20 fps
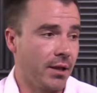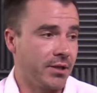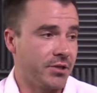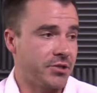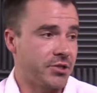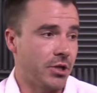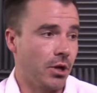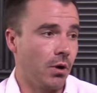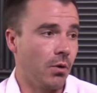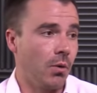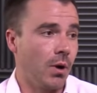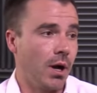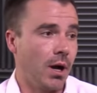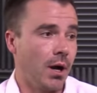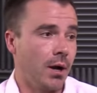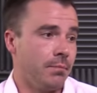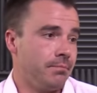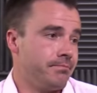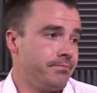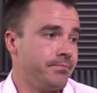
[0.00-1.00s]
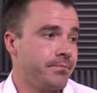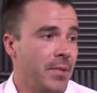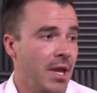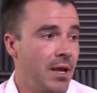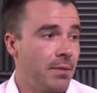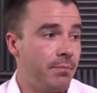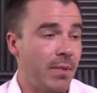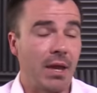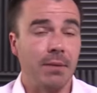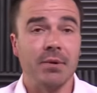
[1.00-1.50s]
And so um,
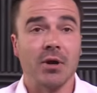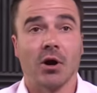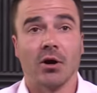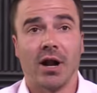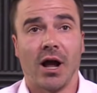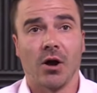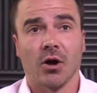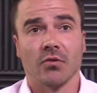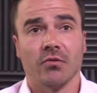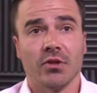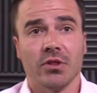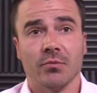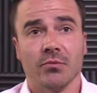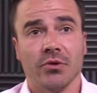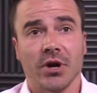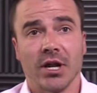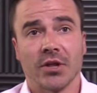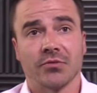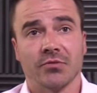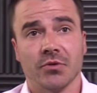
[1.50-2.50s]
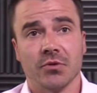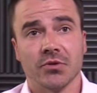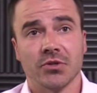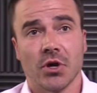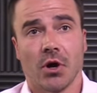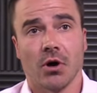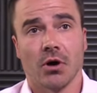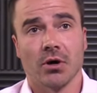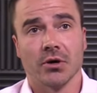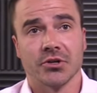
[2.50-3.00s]
maybe our algorithm breakthroughs
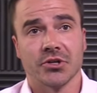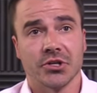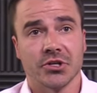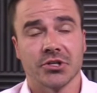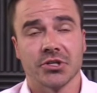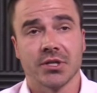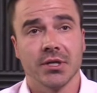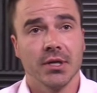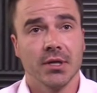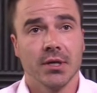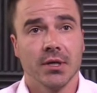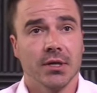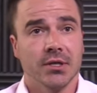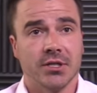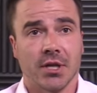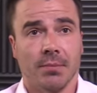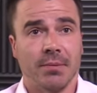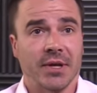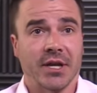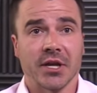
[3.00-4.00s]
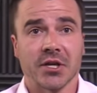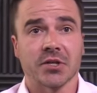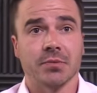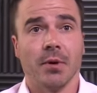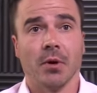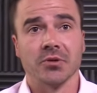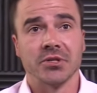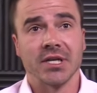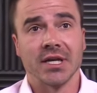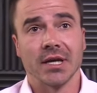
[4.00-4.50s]
are just something
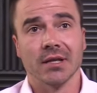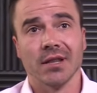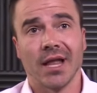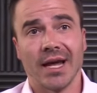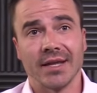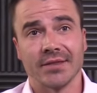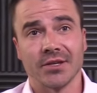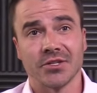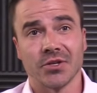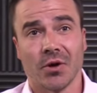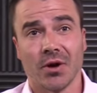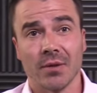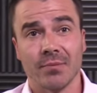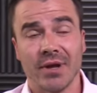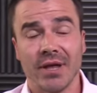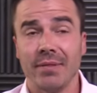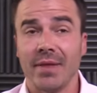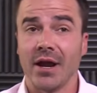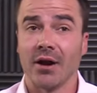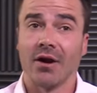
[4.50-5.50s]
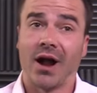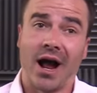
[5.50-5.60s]
exposing a light that's already been there.